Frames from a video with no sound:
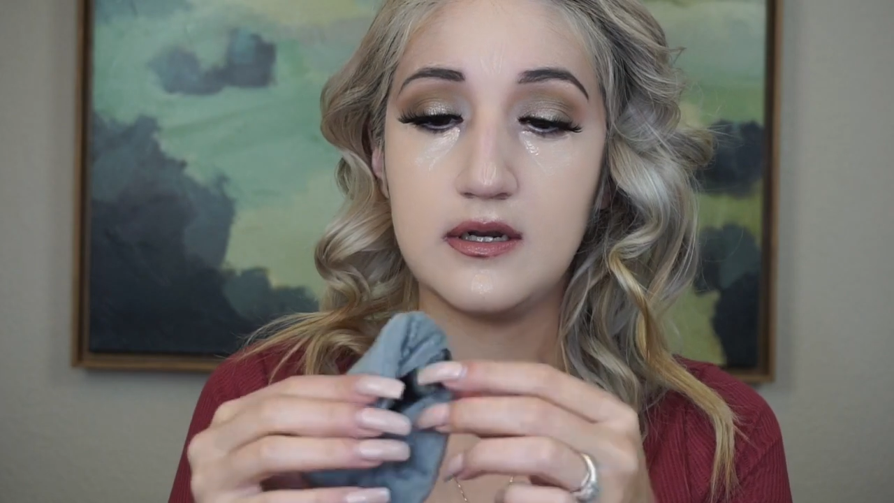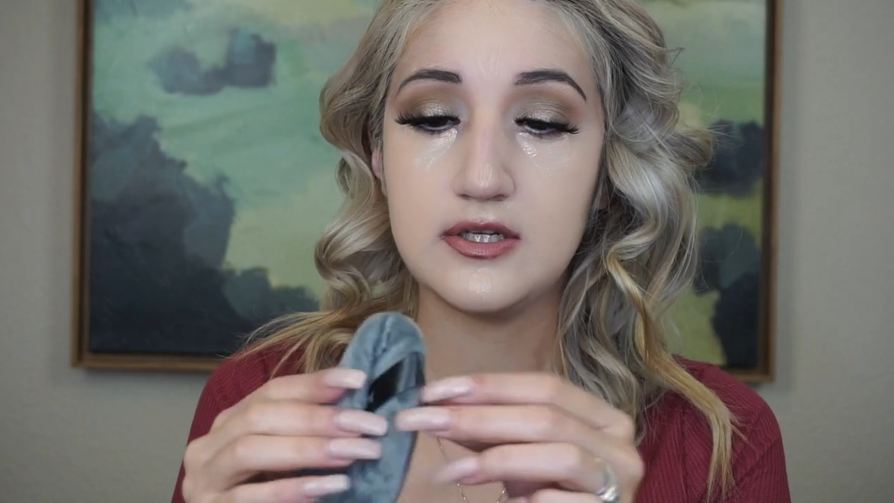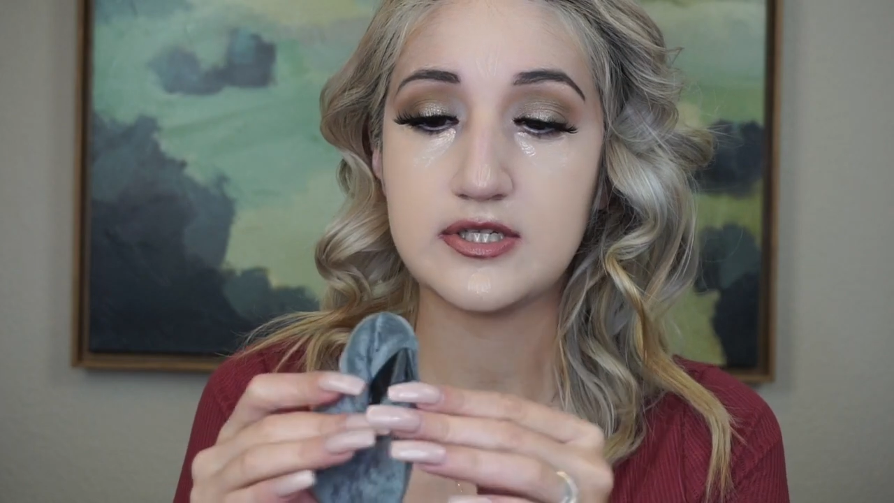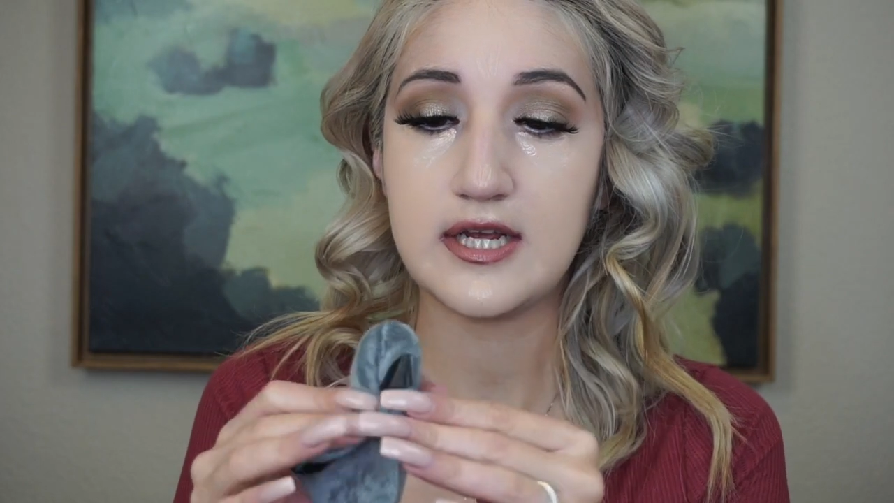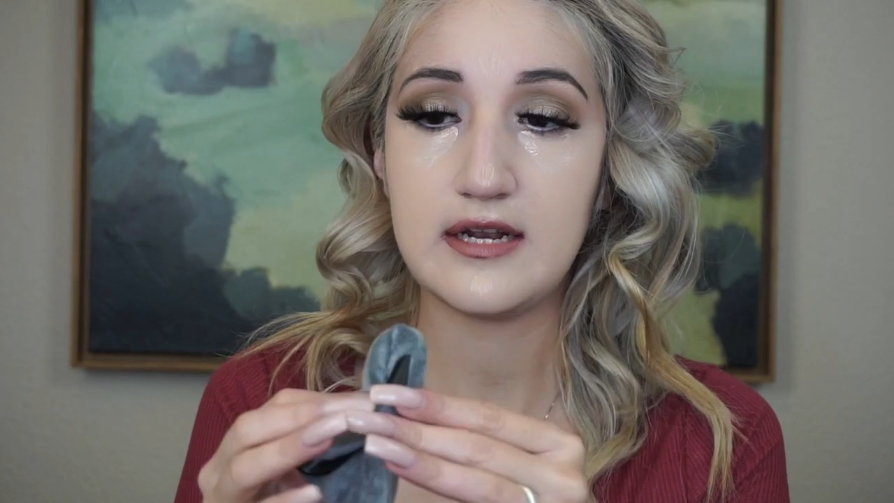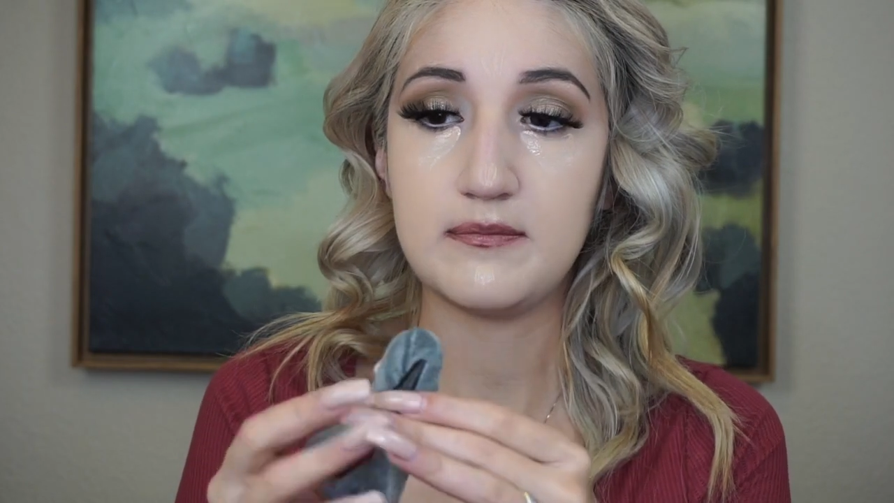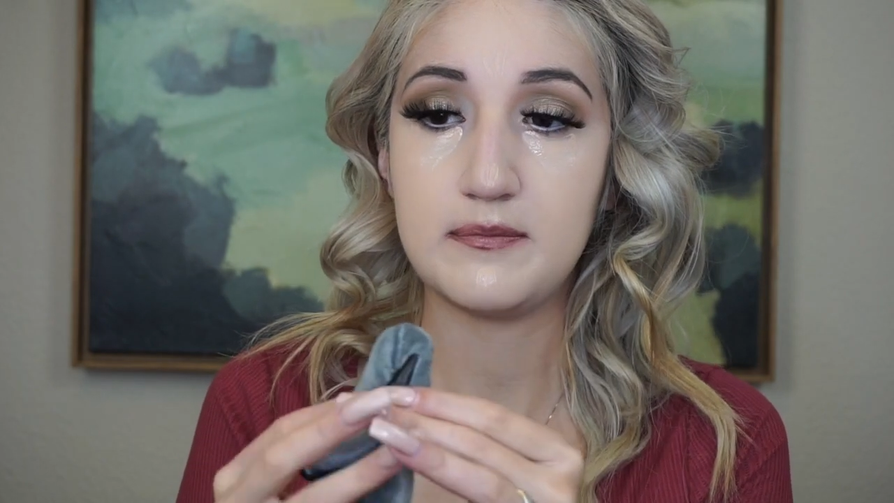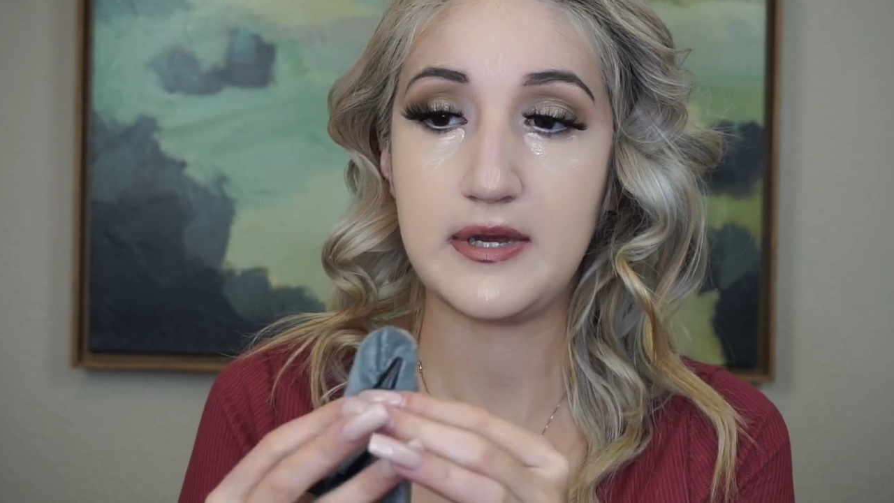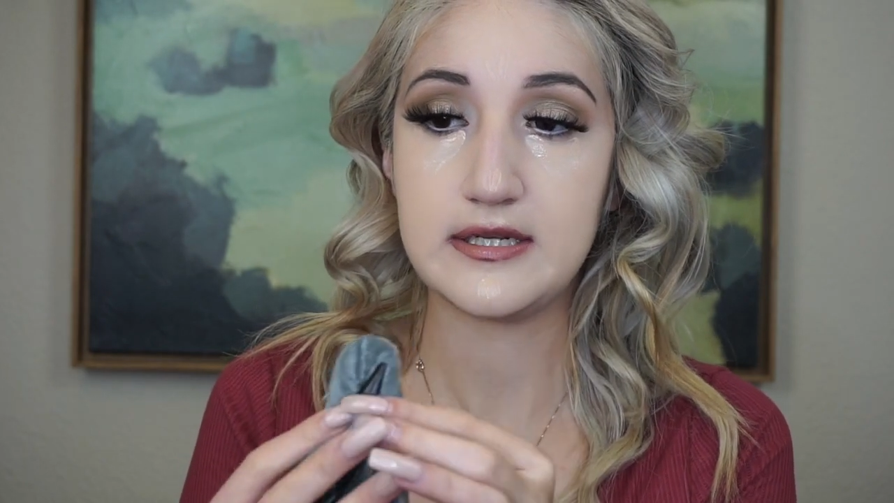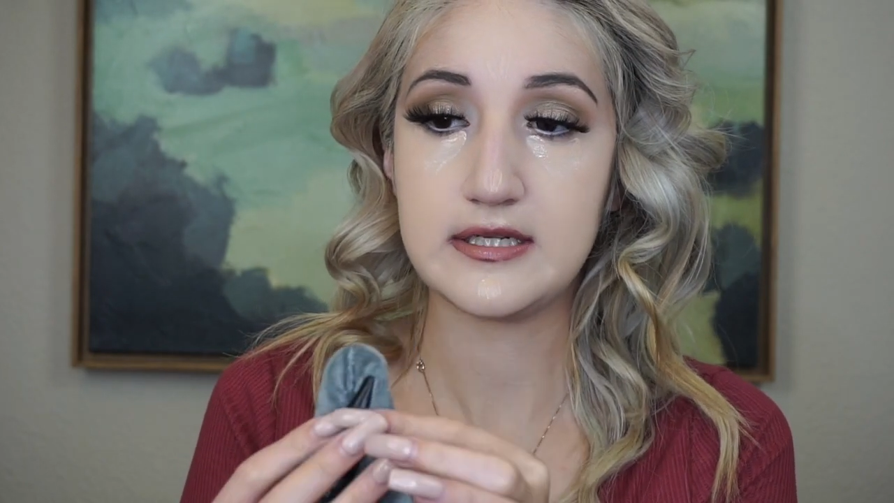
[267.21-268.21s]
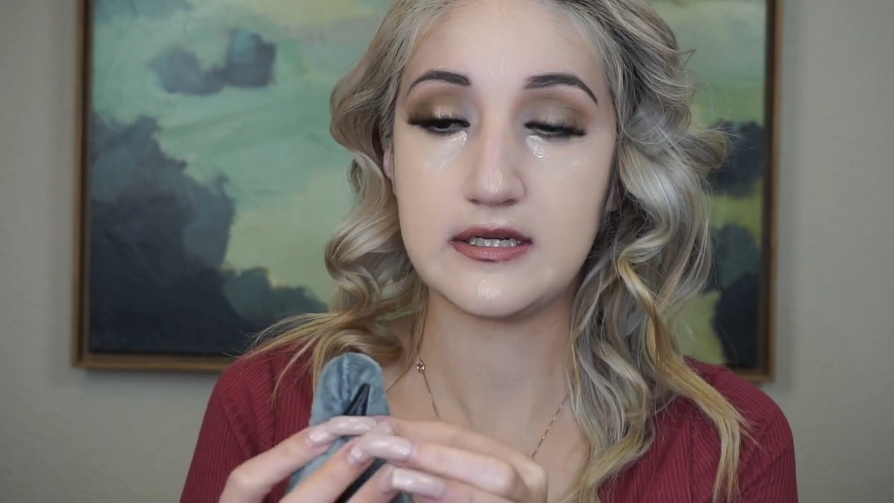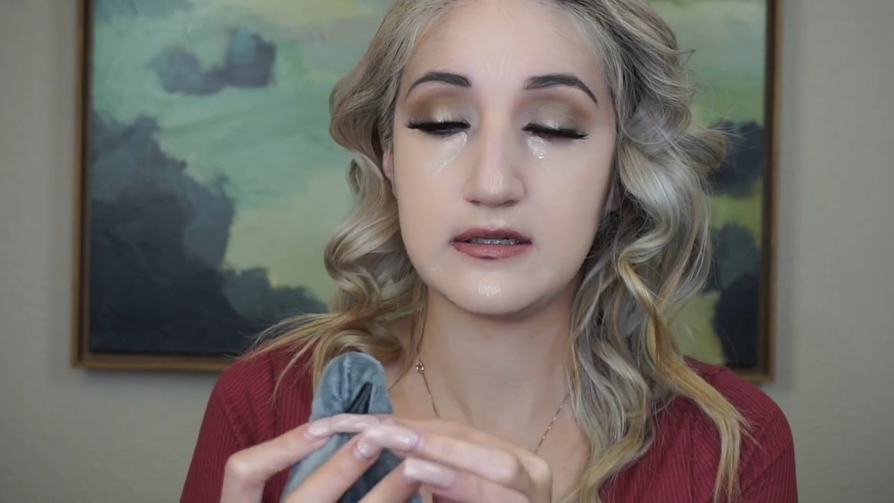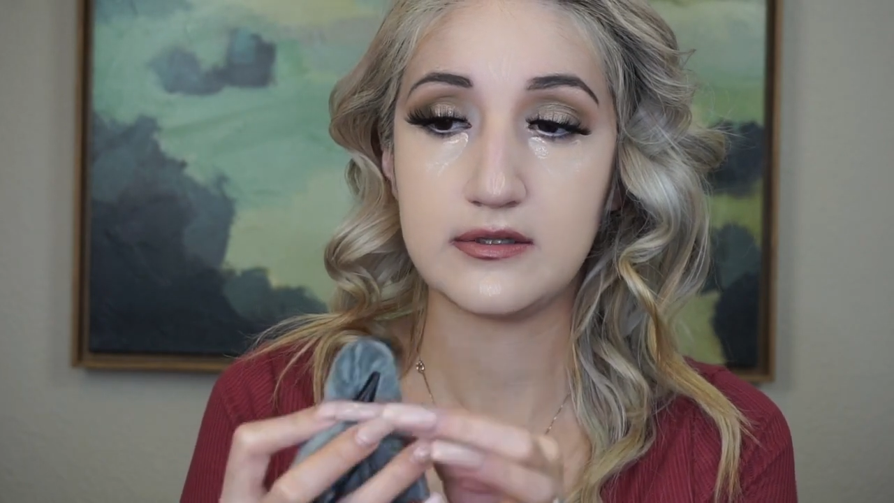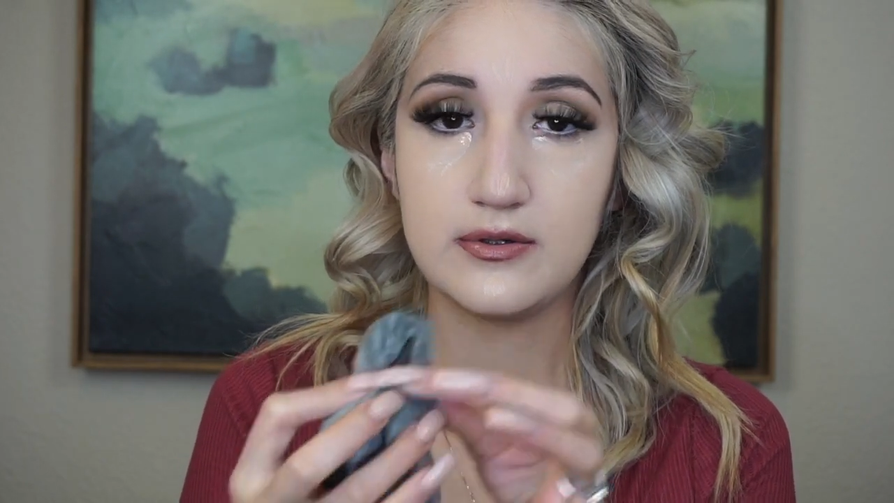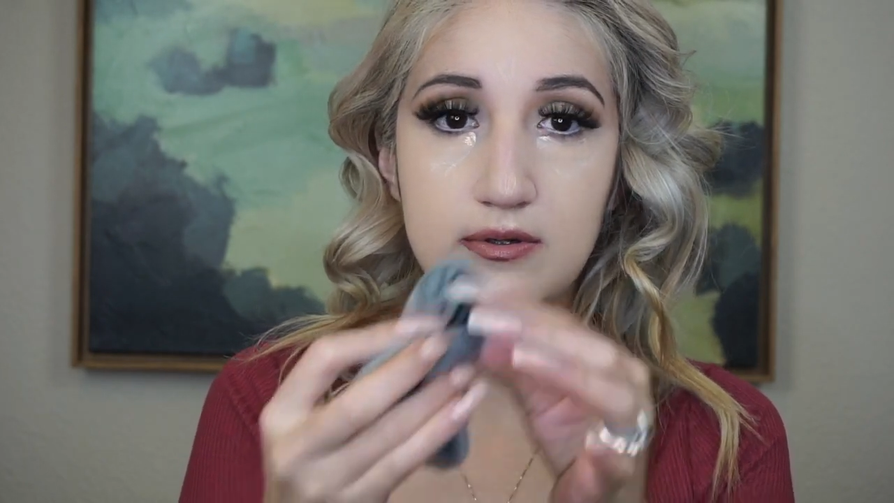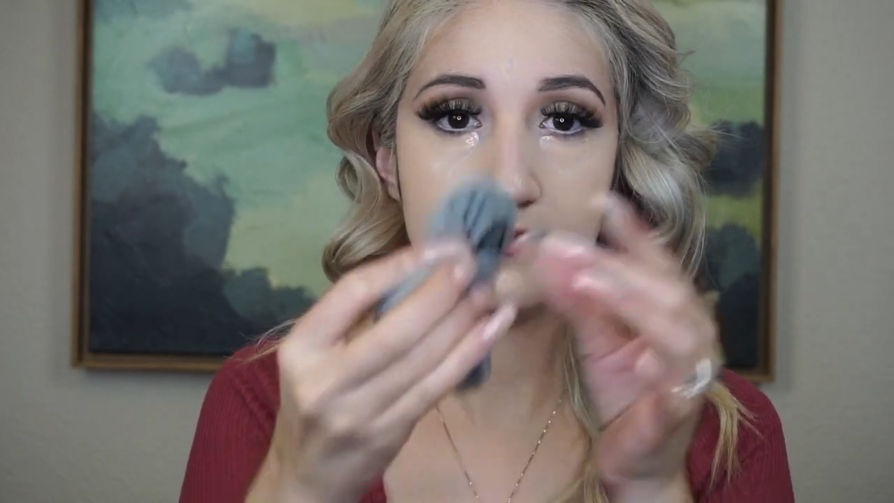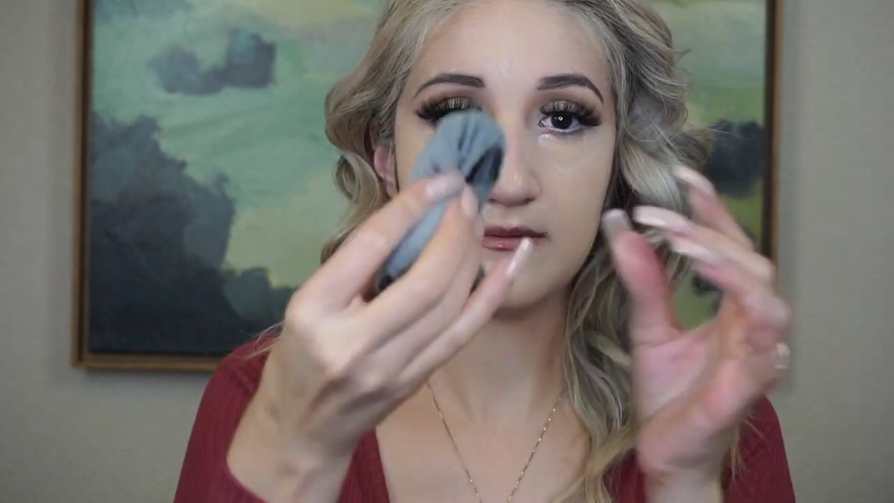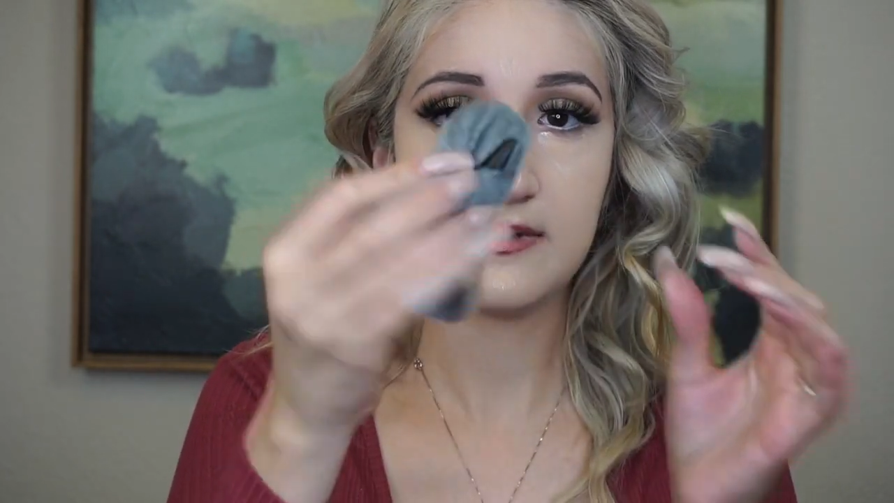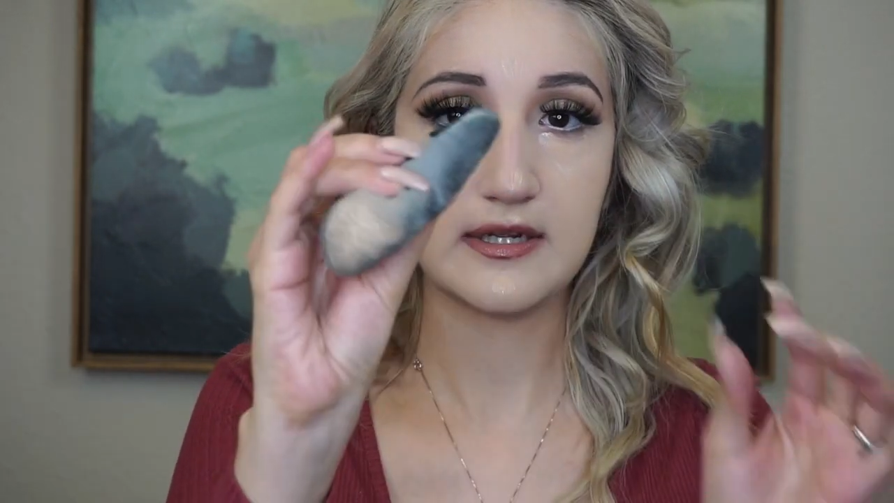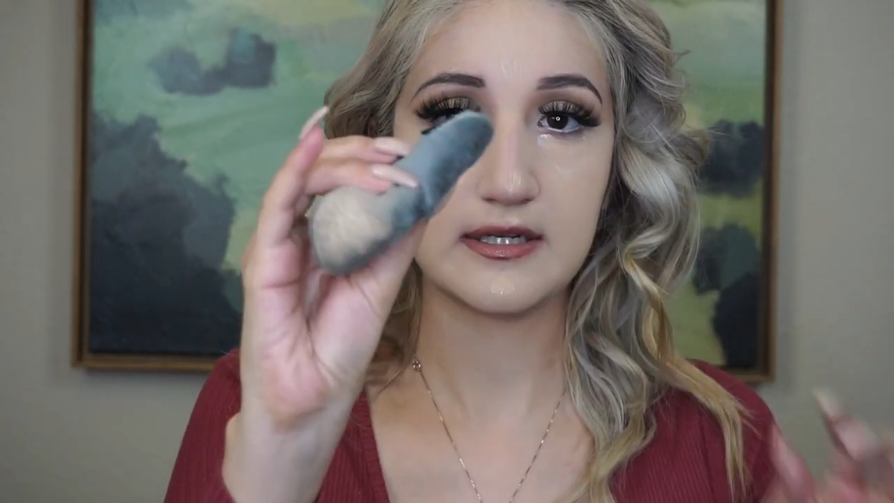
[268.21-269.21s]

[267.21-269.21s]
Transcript: Just kind of bend it a little.